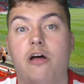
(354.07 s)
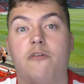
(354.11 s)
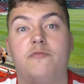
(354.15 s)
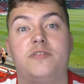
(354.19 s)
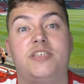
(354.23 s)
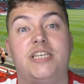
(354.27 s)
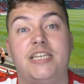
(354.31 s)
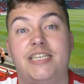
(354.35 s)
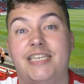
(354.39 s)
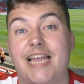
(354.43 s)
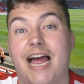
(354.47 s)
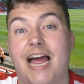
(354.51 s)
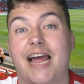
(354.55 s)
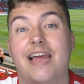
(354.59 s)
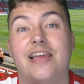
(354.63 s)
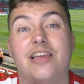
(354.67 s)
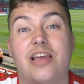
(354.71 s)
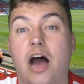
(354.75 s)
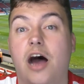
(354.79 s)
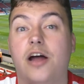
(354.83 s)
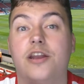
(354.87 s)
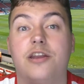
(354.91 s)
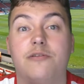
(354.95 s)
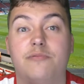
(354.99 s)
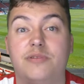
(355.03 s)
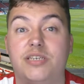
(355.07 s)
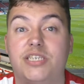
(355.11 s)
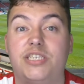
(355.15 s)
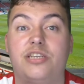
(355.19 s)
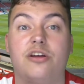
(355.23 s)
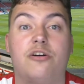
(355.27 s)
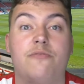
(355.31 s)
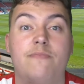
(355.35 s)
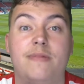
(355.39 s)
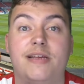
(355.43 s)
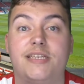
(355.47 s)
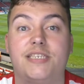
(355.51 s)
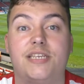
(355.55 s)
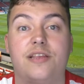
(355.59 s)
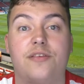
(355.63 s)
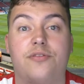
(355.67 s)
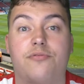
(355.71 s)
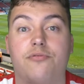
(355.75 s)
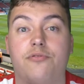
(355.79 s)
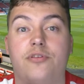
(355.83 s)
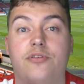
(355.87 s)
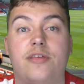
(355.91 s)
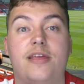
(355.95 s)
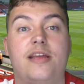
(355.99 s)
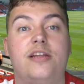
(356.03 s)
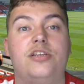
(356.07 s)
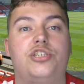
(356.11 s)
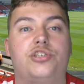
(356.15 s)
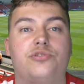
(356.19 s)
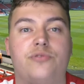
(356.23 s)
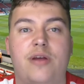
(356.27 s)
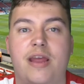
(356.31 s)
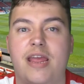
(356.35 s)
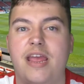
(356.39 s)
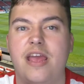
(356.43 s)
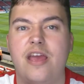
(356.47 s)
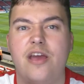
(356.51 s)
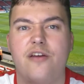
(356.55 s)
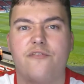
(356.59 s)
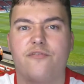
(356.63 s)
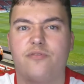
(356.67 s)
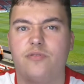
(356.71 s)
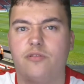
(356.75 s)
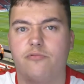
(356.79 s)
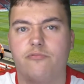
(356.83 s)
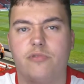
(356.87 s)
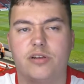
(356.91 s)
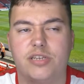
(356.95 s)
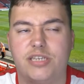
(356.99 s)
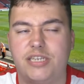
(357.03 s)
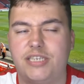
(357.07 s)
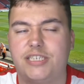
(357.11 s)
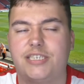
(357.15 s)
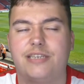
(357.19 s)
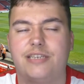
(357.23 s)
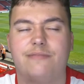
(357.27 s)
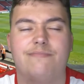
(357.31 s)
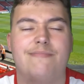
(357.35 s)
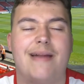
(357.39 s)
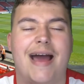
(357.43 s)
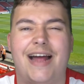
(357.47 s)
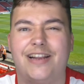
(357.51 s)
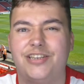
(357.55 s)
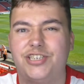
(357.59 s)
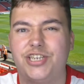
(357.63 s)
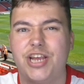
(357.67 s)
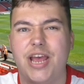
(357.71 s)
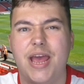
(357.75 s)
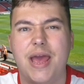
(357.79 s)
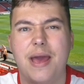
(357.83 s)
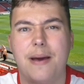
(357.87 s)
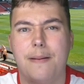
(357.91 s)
Obviously, Dan Gardner was still missing through the injury from the Rossington match.